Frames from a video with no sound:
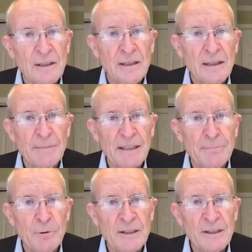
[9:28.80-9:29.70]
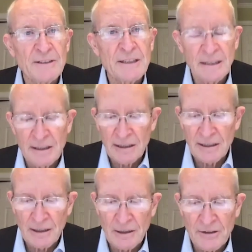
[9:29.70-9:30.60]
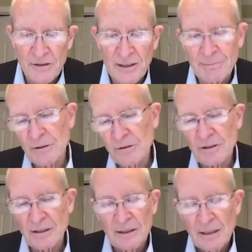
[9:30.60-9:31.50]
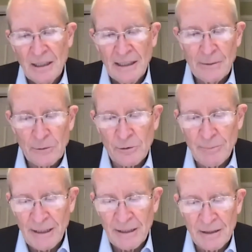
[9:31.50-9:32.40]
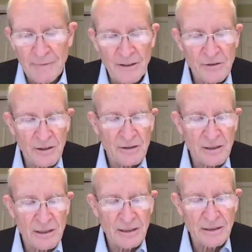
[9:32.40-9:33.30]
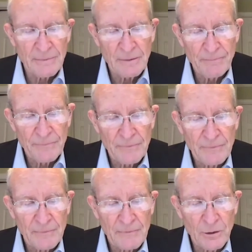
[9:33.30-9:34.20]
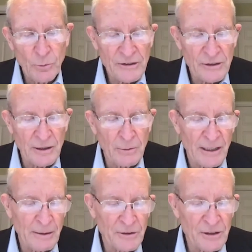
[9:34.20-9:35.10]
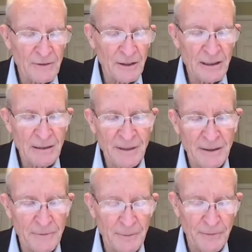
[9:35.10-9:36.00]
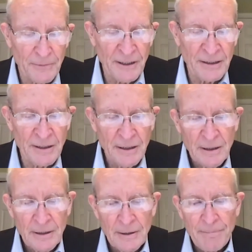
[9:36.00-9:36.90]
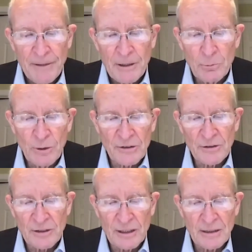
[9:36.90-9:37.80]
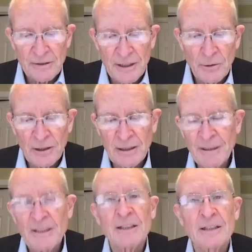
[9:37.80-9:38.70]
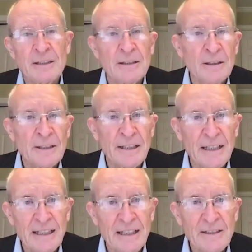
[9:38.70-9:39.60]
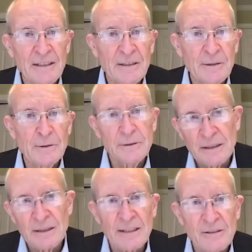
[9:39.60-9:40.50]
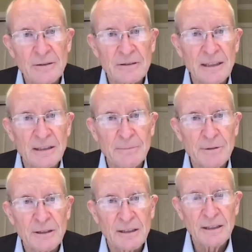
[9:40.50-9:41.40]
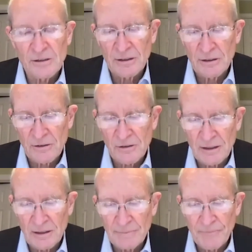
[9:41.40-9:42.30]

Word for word: make a point of attending in large numbers. Uh, I was reminded of this just uh, two weeks ago when I received an email from a friend who was uh, the only American on an ITU, International Telecommunications uh,